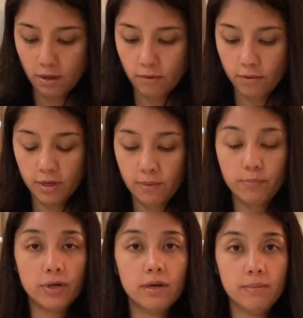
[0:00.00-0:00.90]
We're gonna
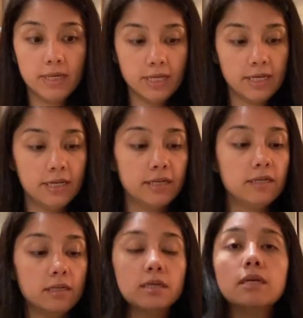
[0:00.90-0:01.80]
put them in
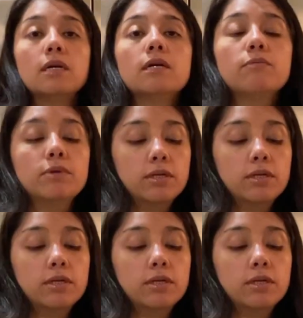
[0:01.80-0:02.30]
here. We're